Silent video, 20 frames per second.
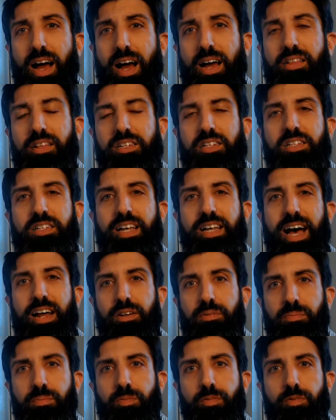this is
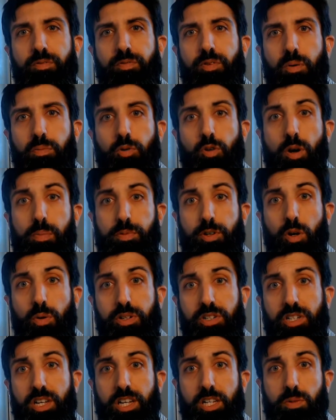Adam from
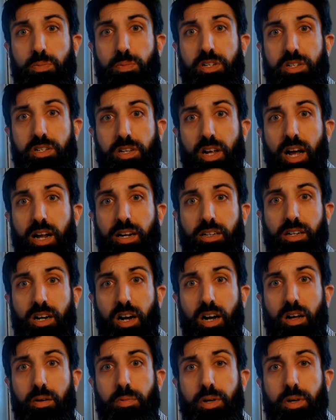CryptoAssessments.com,